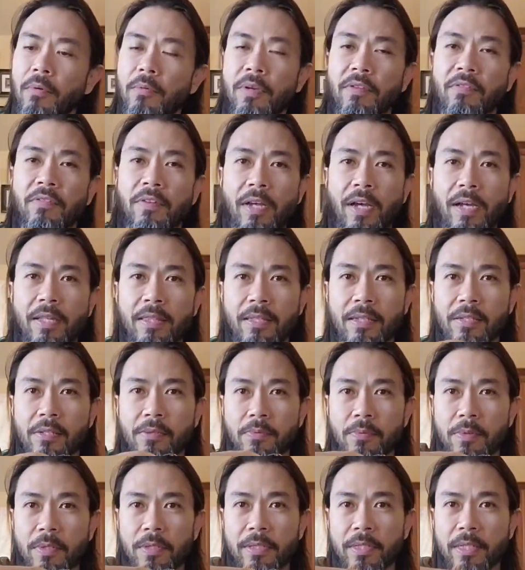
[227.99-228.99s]
We've got
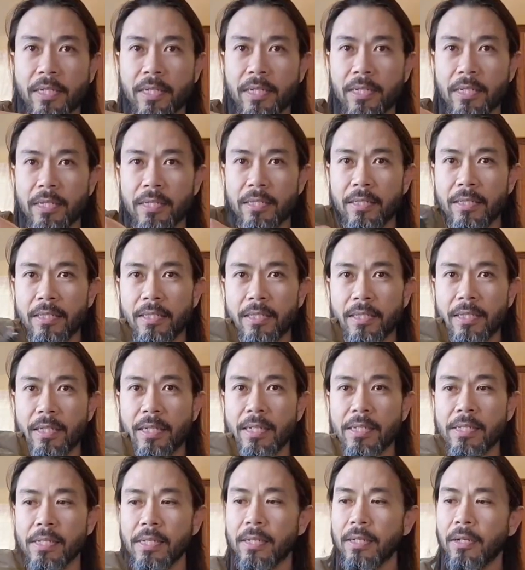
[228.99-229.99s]
these really
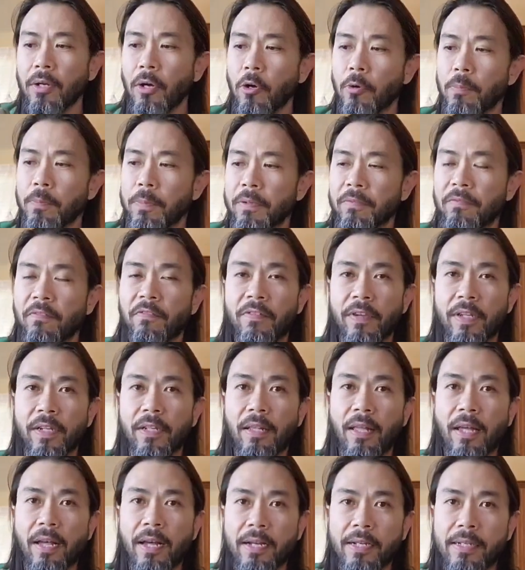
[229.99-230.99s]
easy to open
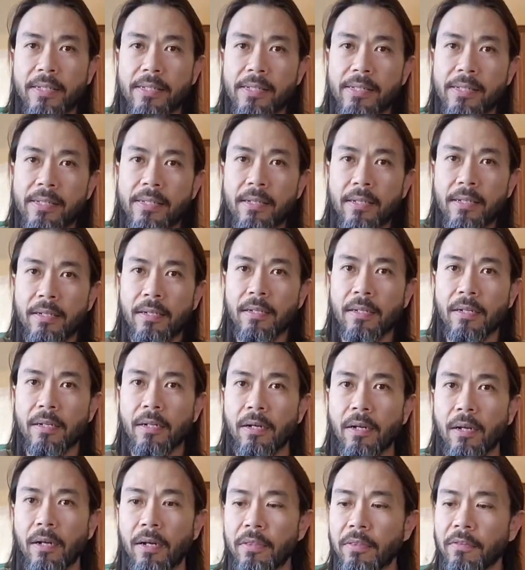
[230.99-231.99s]
fid locks
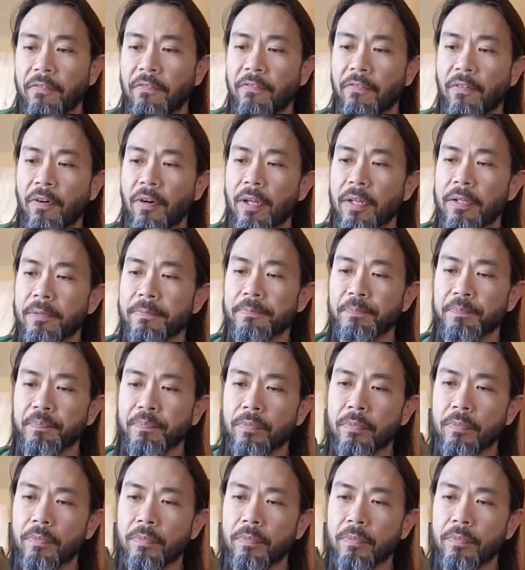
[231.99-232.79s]
on the front.